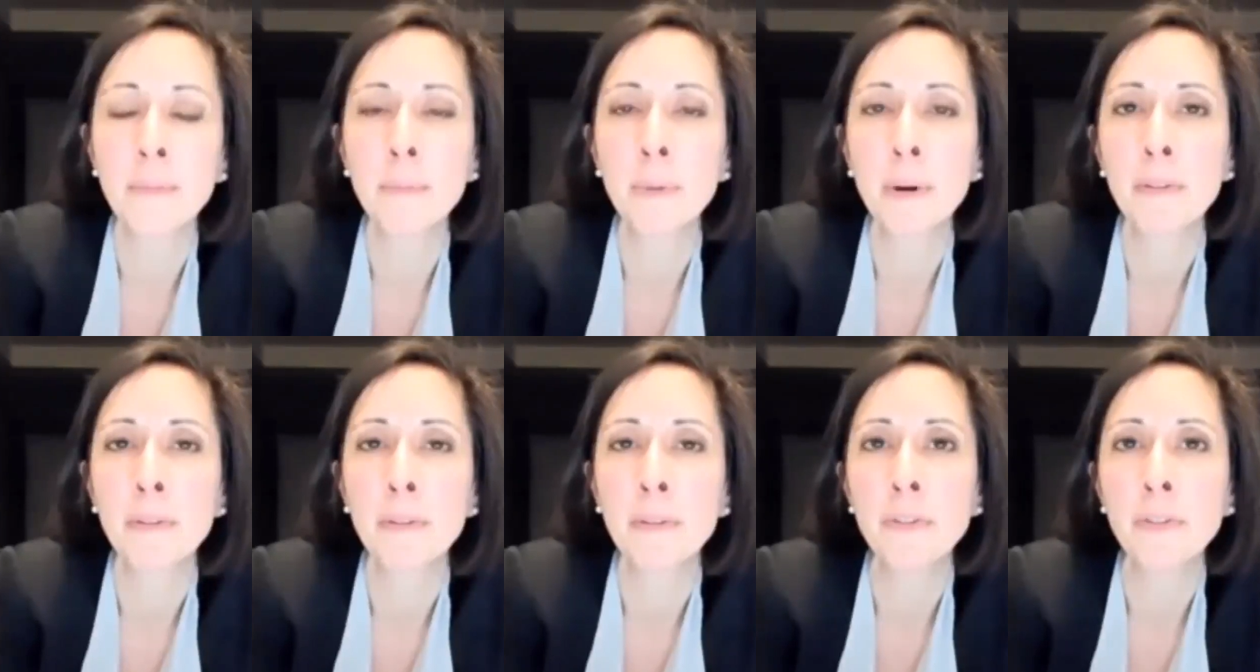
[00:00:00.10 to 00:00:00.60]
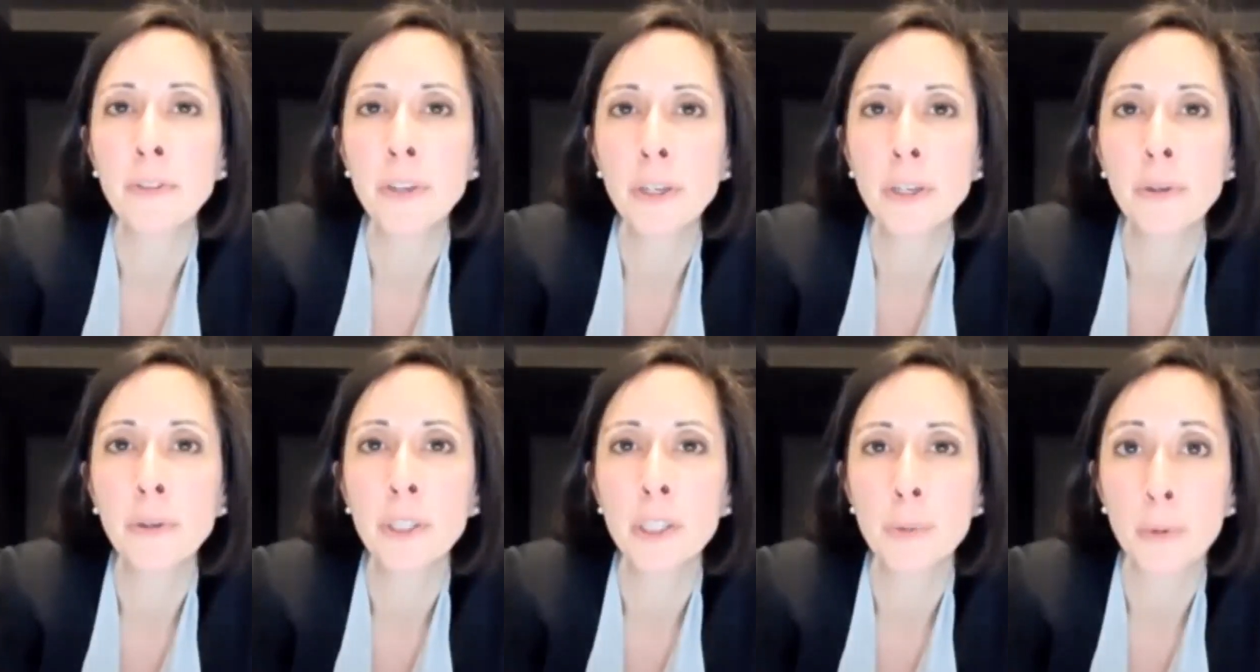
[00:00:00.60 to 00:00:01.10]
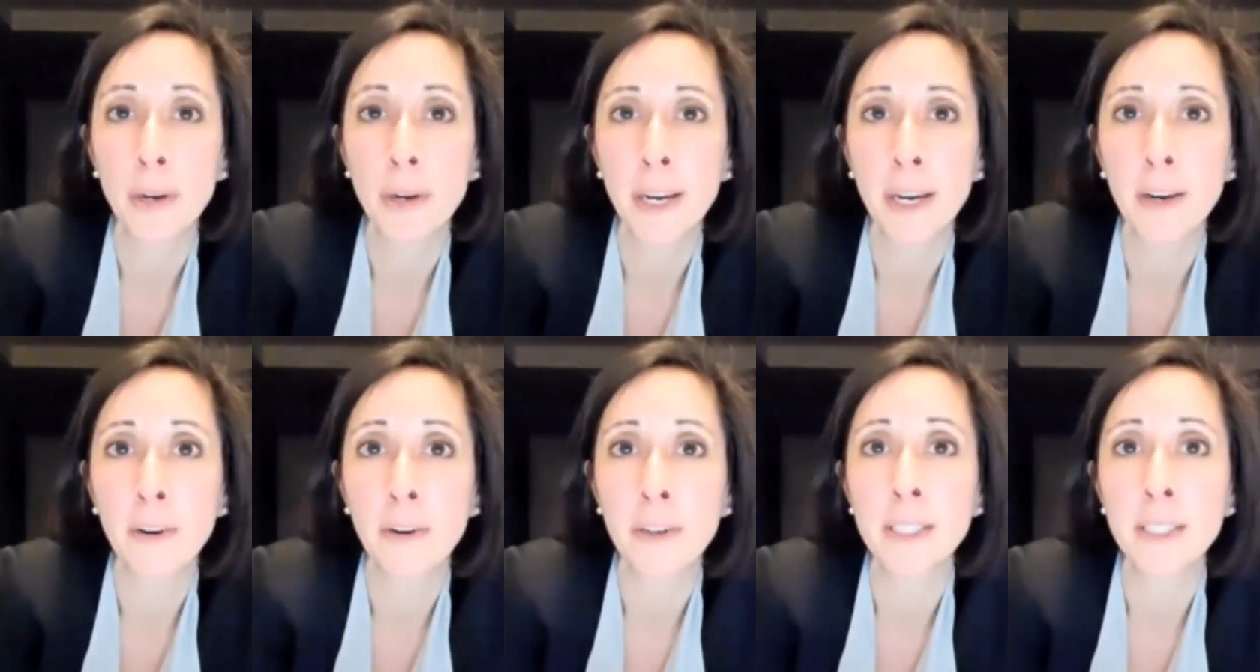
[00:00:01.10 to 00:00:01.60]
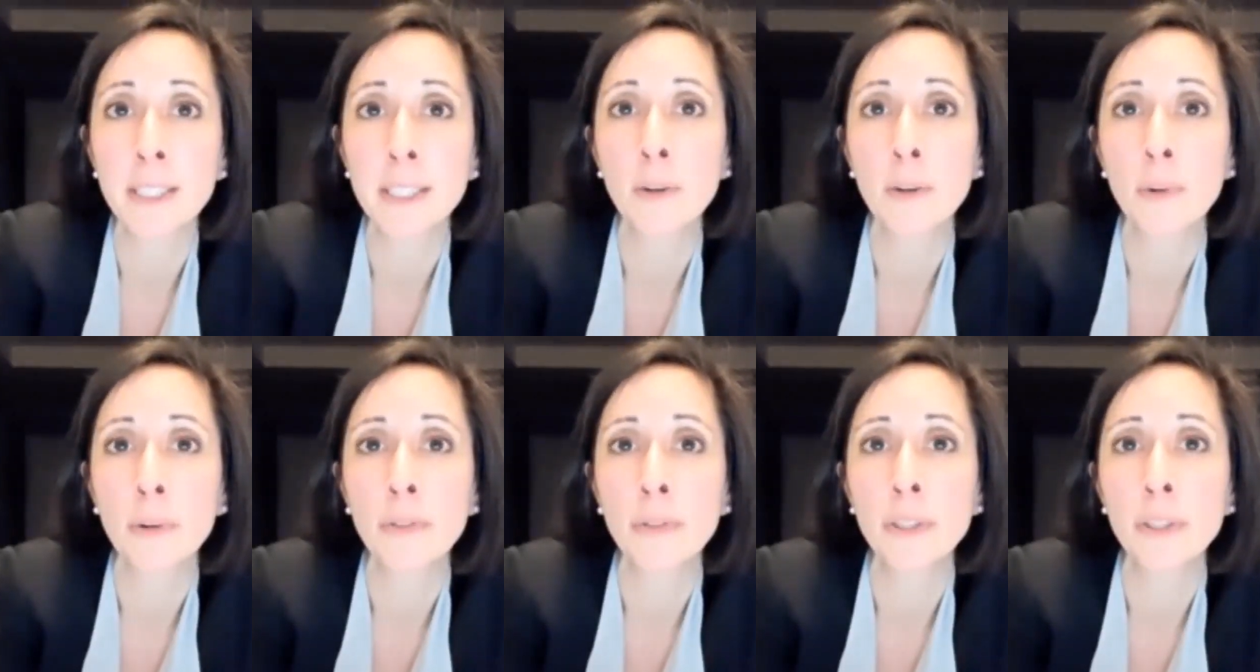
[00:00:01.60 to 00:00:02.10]
but 15 units per acre is the
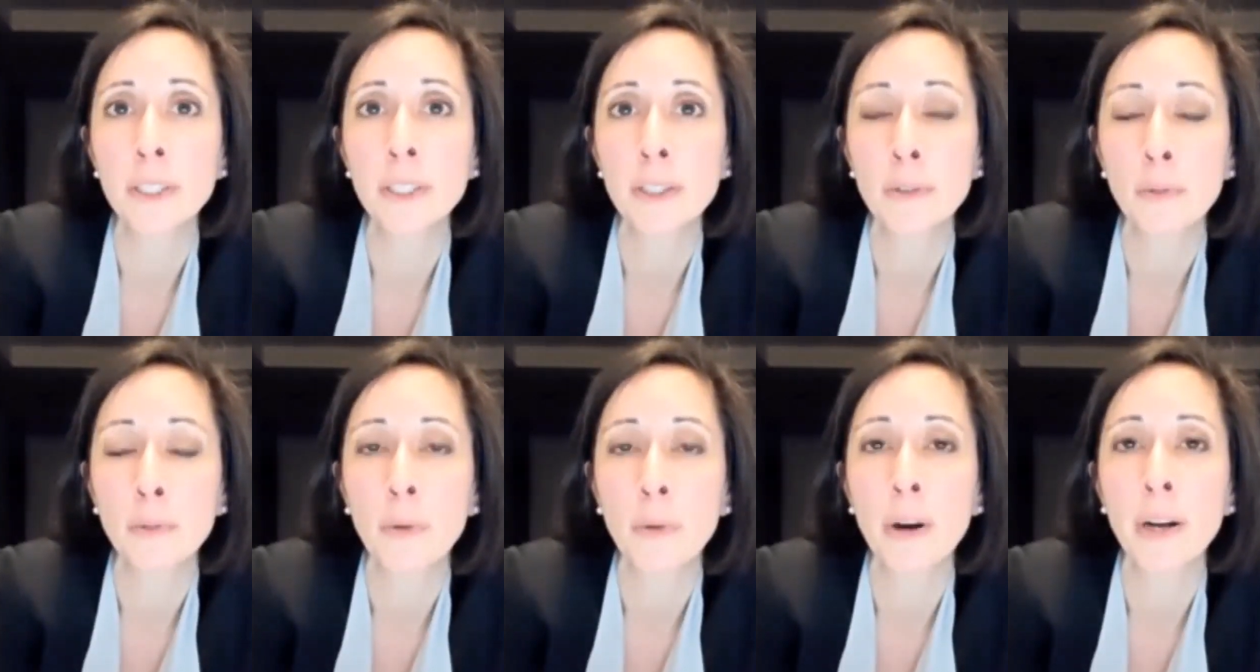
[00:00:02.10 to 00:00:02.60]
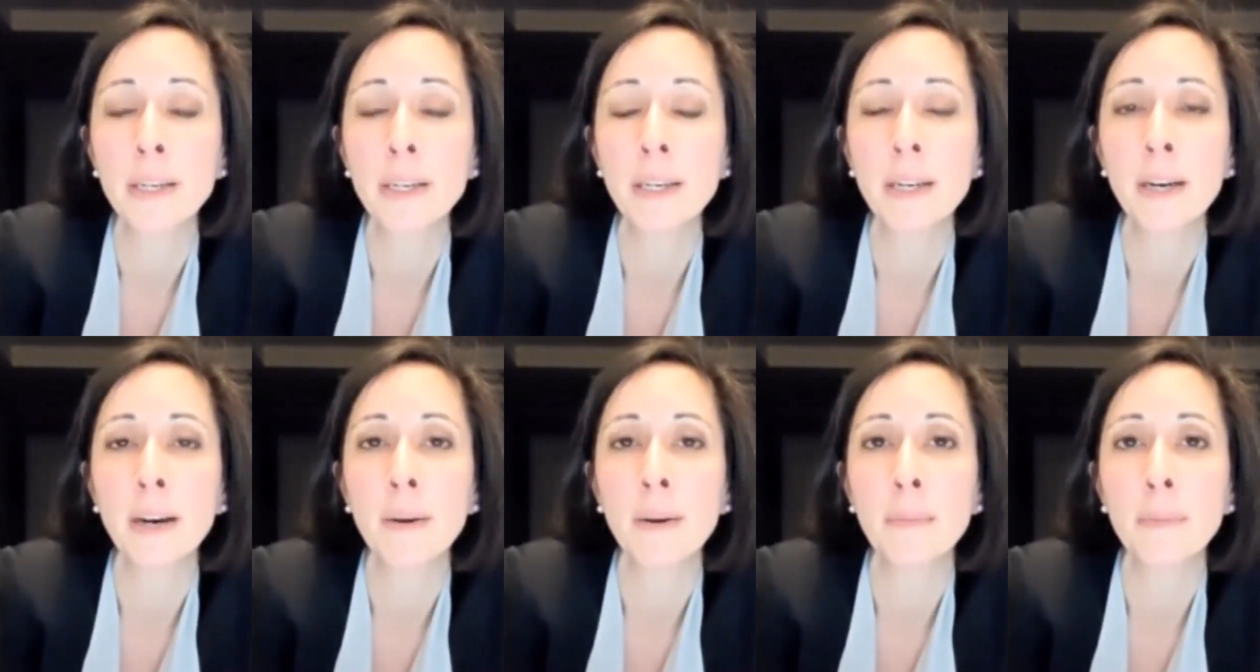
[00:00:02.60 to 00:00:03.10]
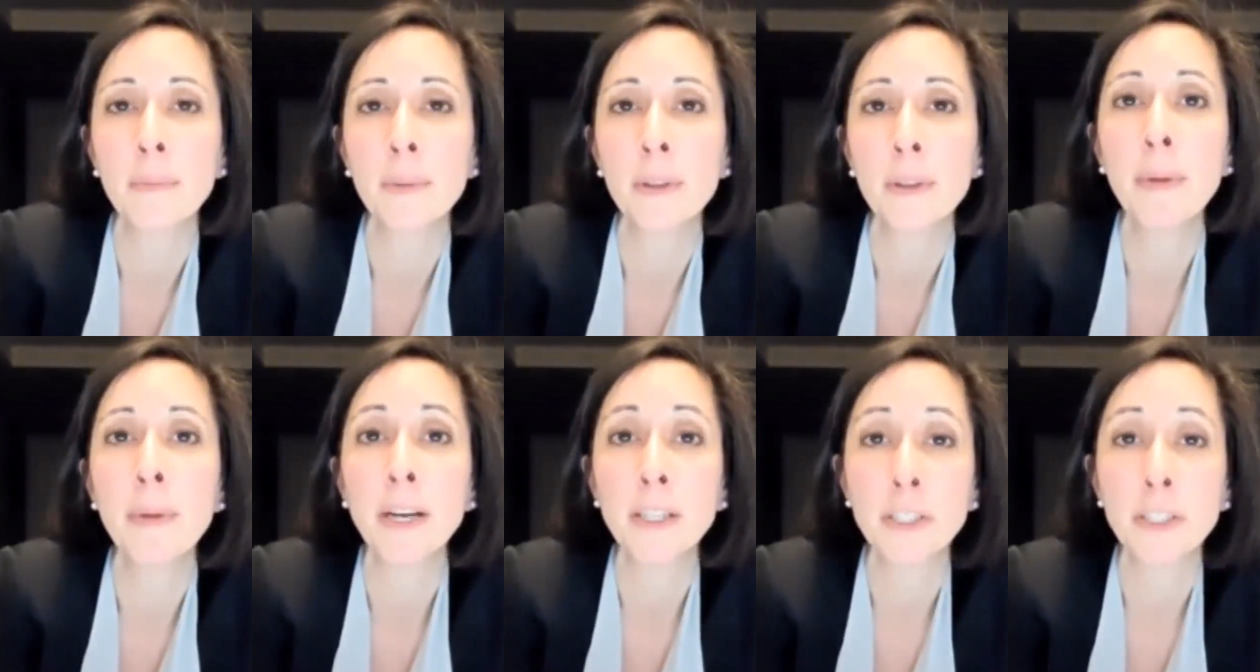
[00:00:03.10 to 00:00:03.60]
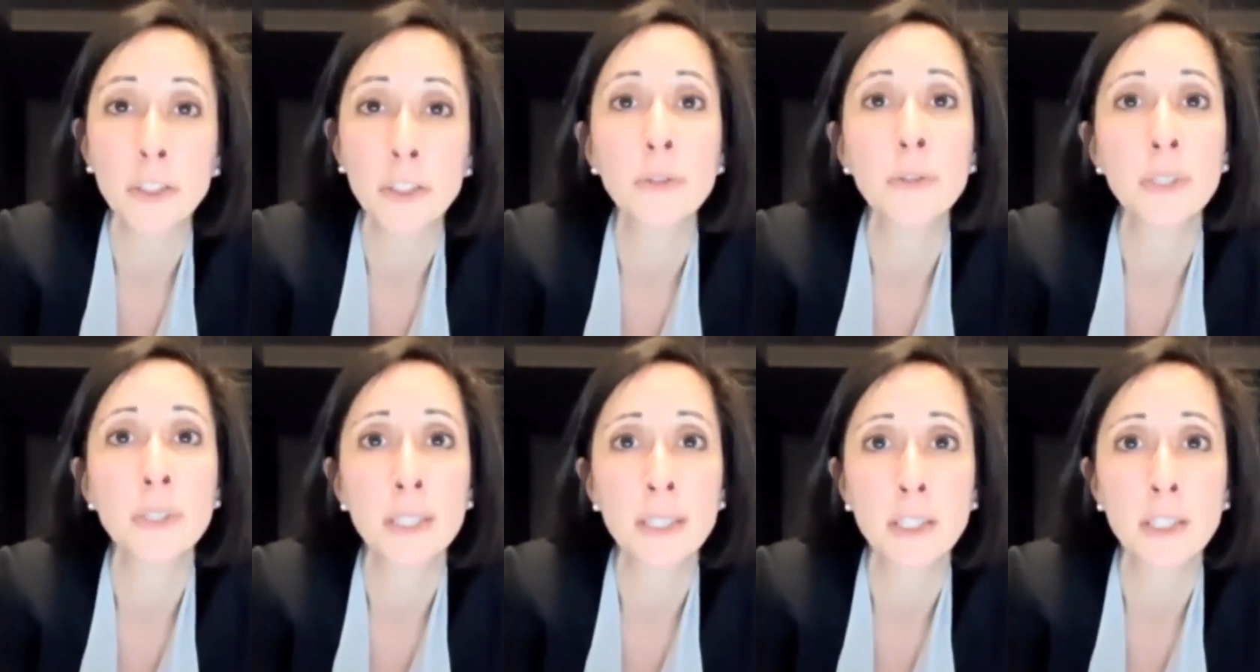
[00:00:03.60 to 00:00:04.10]
equivalent of what the
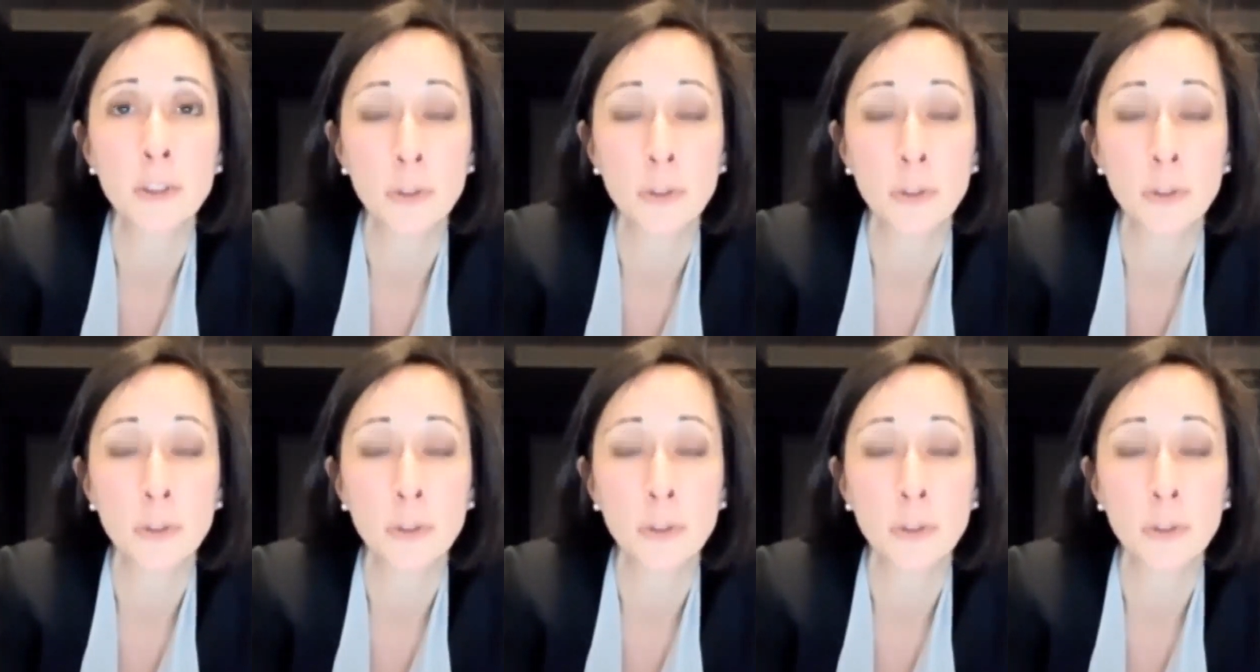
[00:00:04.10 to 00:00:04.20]
Massachusetts